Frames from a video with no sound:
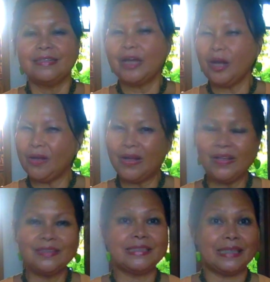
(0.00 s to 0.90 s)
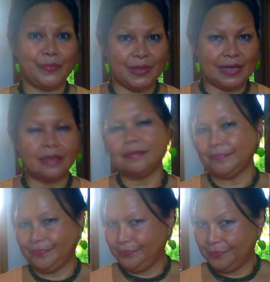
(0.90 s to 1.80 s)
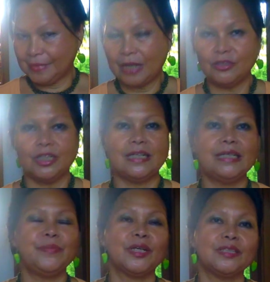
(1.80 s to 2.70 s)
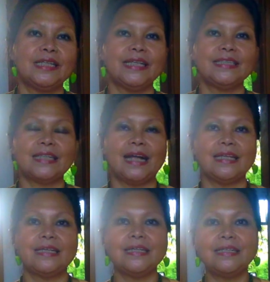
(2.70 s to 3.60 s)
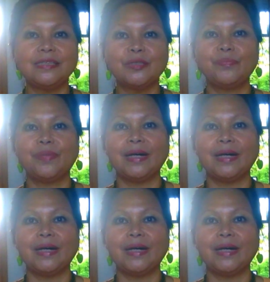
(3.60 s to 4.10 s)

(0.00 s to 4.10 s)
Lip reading: they're all similar, naturally, because they're Italians.